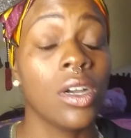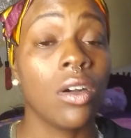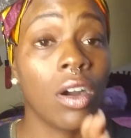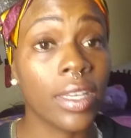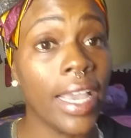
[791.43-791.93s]

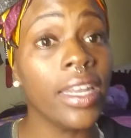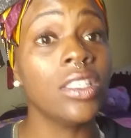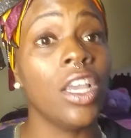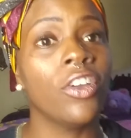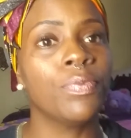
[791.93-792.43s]
Organic
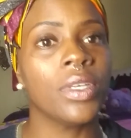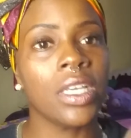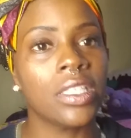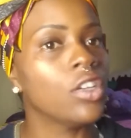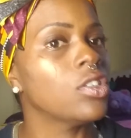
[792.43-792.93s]
cherries,
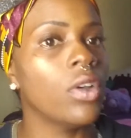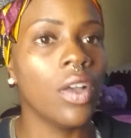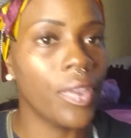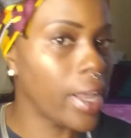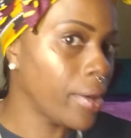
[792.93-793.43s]
because they're so
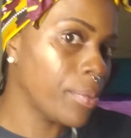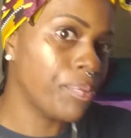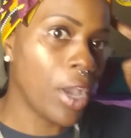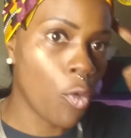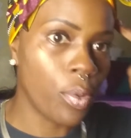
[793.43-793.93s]
healthy, they
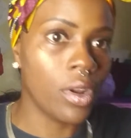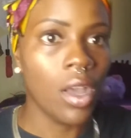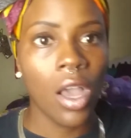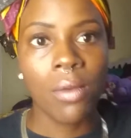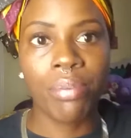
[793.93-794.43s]
help with
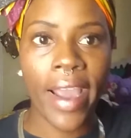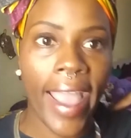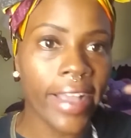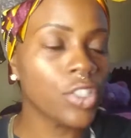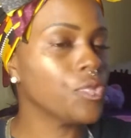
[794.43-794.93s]
brain
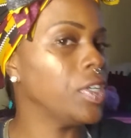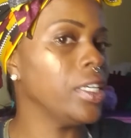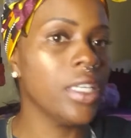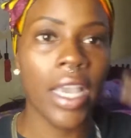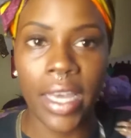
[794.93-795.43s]

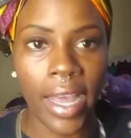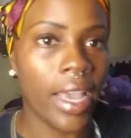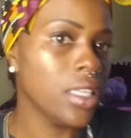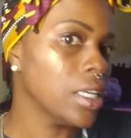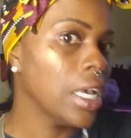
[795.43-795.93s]
atrophy,
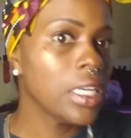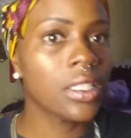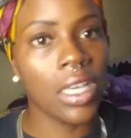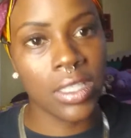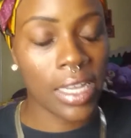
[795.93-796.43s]
headaches,
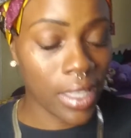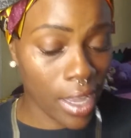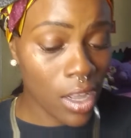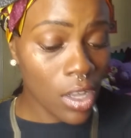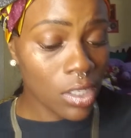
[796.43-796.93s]
things like that.